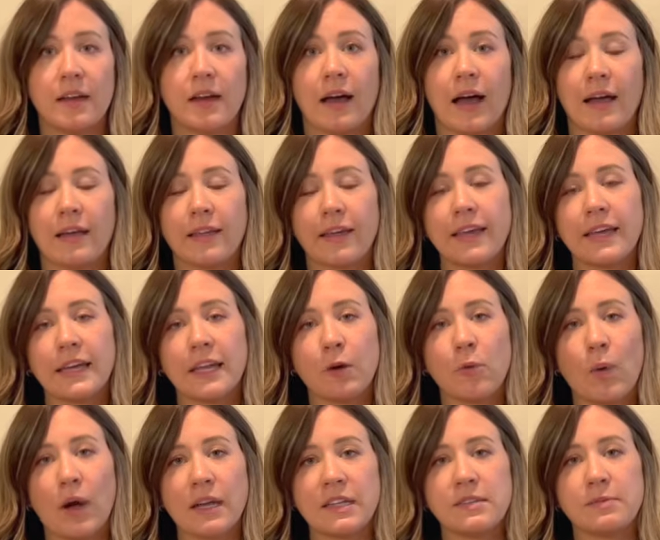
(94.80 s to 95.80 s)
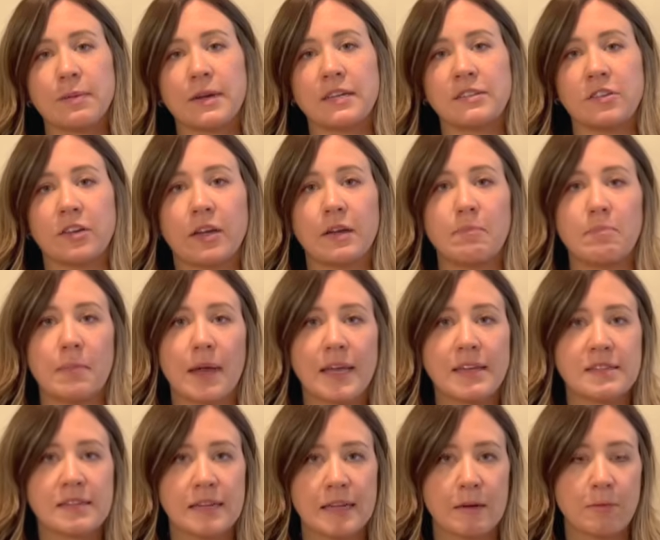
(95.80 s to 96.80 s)
I like getting whites because you can
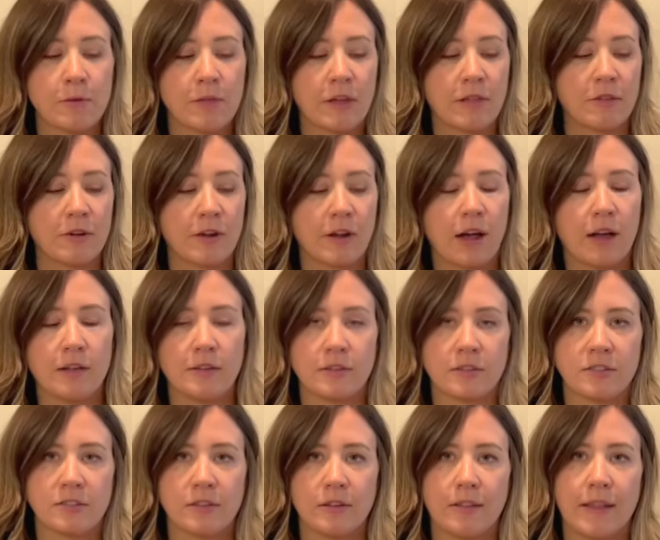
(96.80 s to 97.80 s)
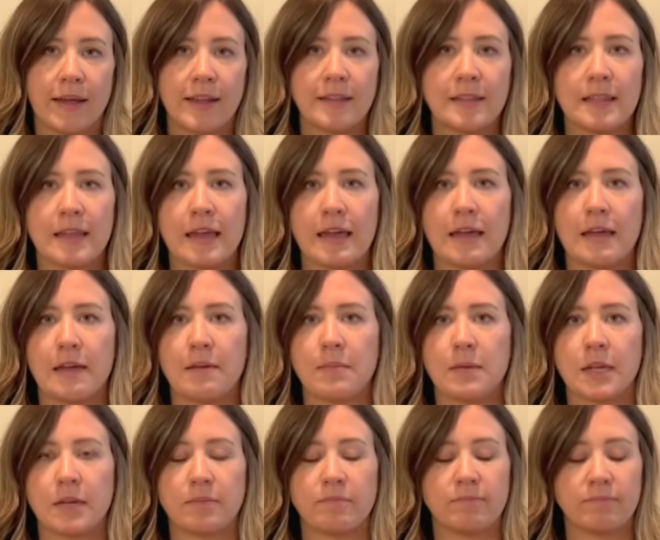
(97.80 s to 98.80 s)
mix it in with other colors to lighten them,
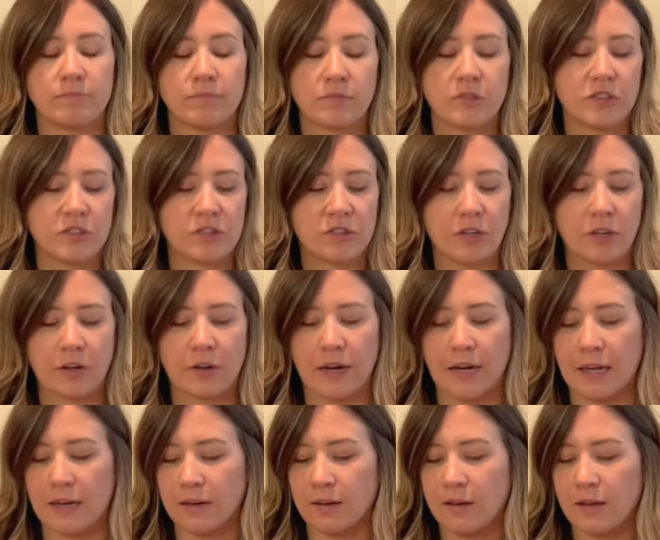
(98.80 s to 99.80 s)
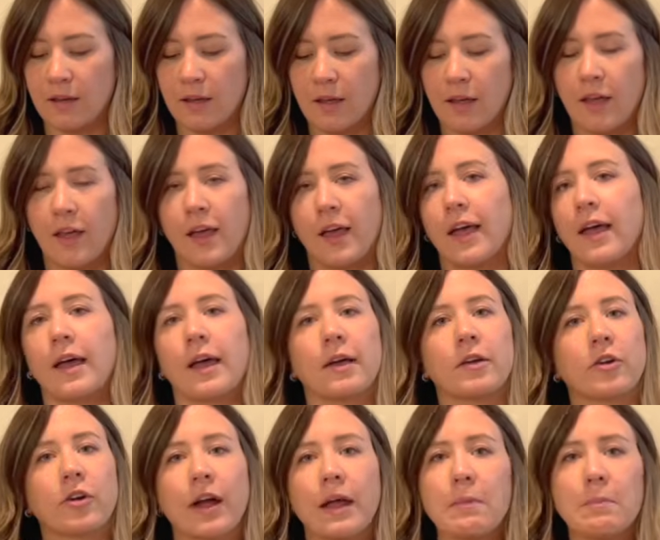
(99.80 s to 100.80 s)
and just a great
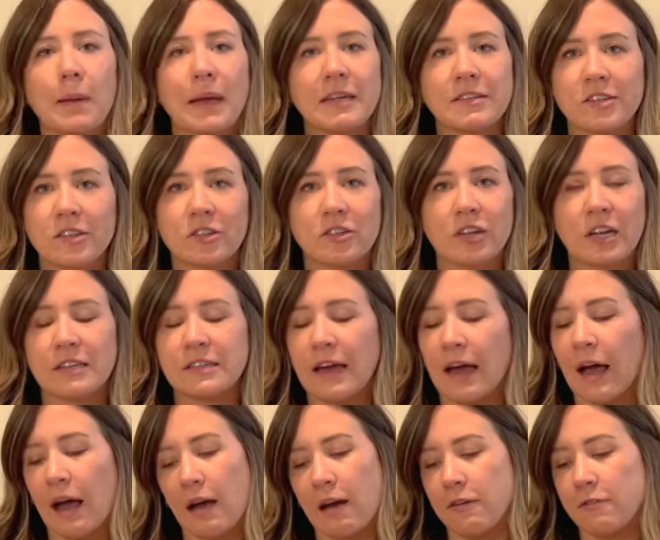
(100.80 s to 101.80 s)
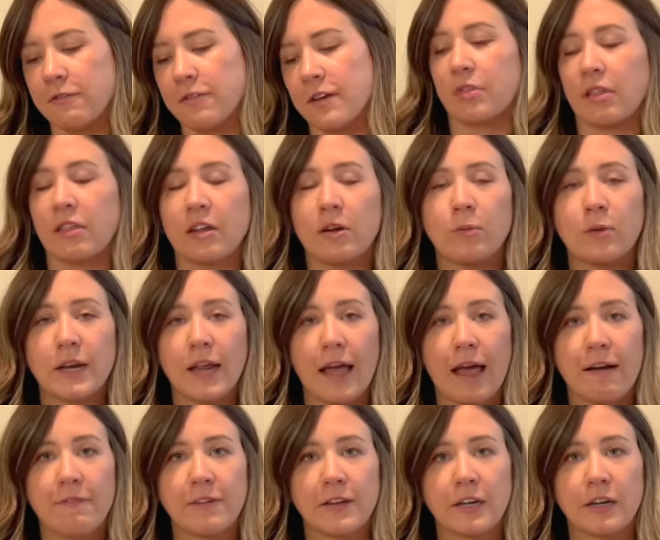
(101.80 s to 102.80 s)
basic shade to have. The little one I
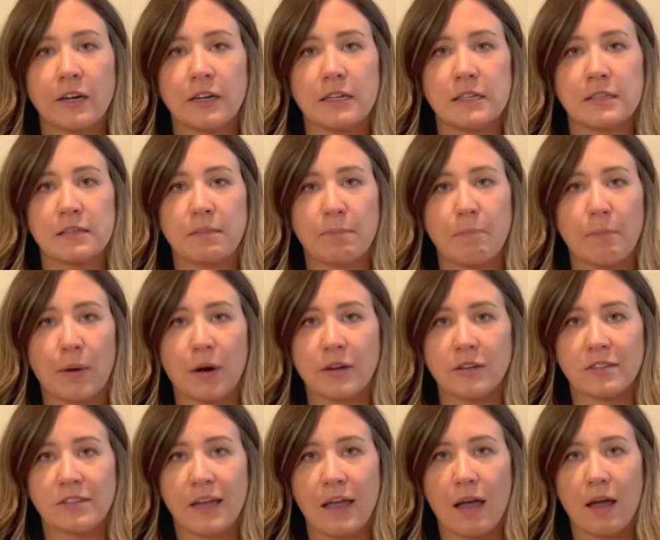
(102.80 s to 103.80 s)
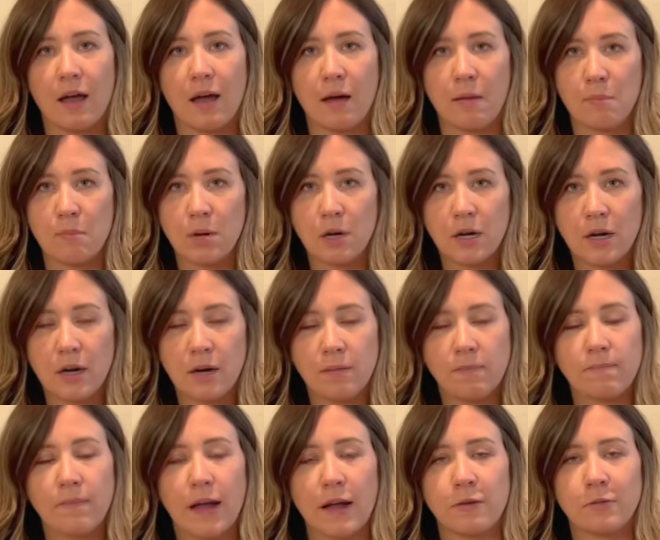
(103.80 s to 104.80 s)
have here is burnt
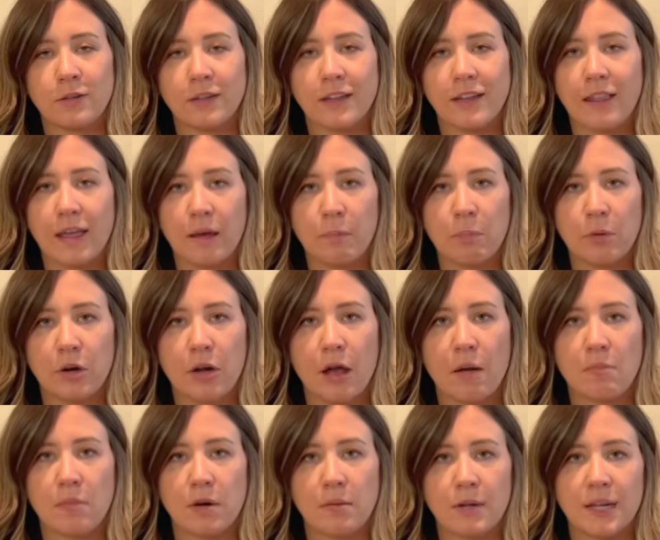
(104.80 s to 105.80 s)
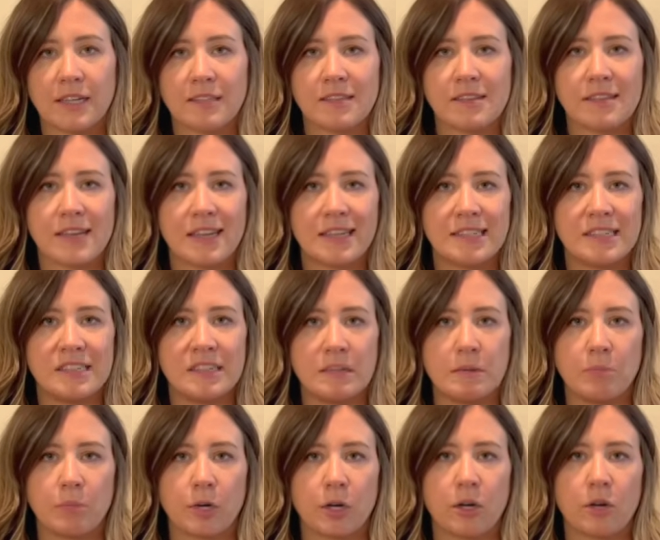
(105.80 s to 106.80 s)
umber. I really like burnt umber because it's like a
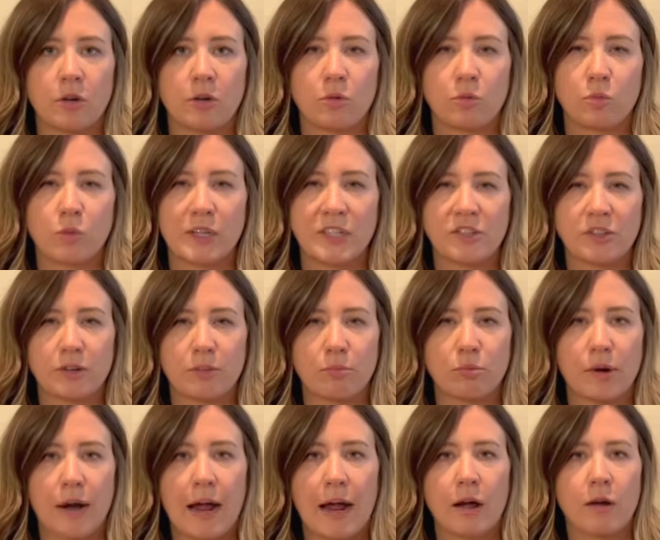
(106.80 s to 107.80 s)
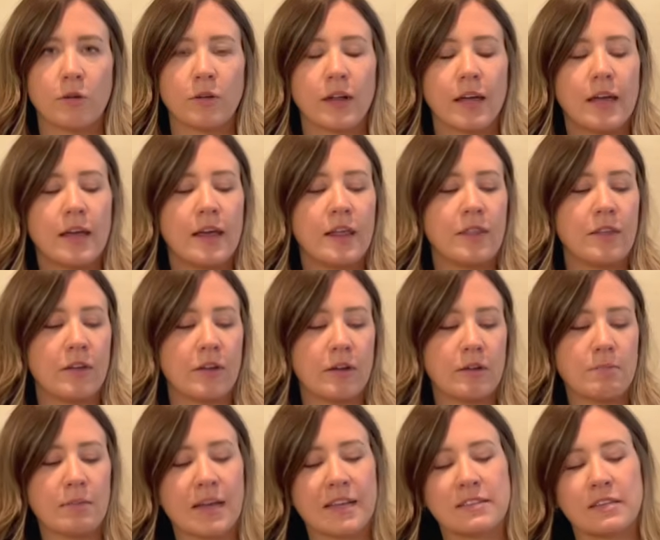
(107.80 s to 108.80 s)
deeper, richer brown. You
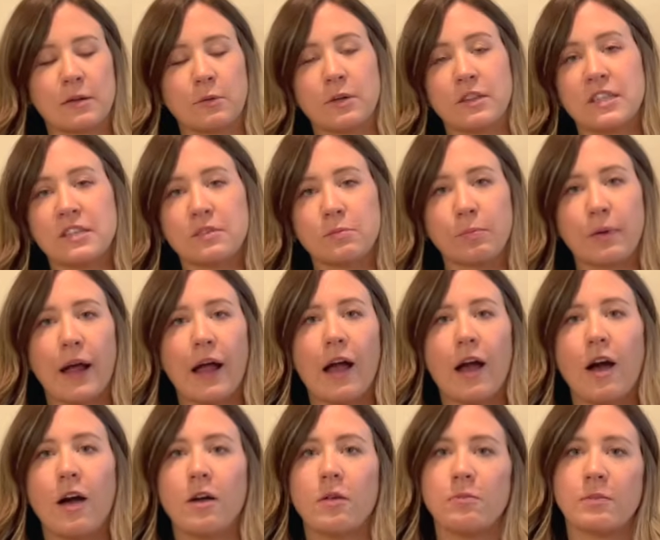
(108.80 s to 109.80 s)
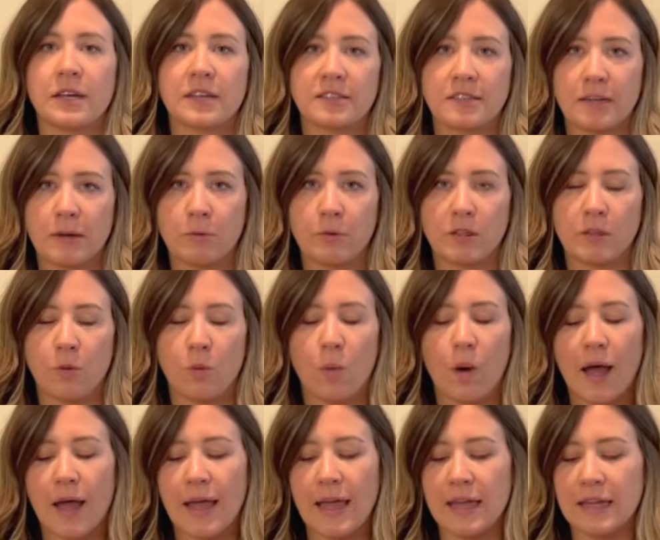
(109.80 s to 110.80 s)
can mix in with this brown, mix it in with the
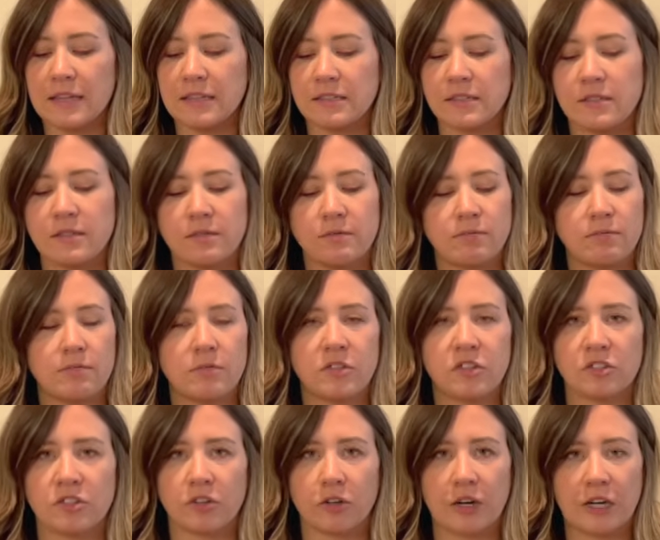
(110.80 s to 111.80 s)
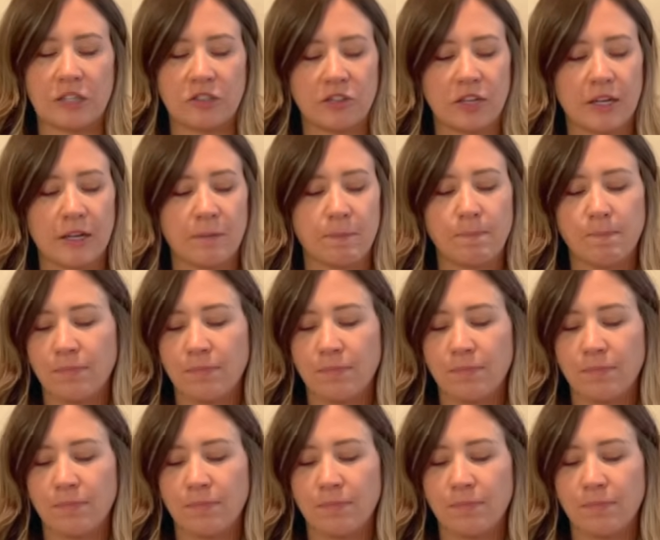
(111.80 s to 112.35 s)
white. Just a great shade.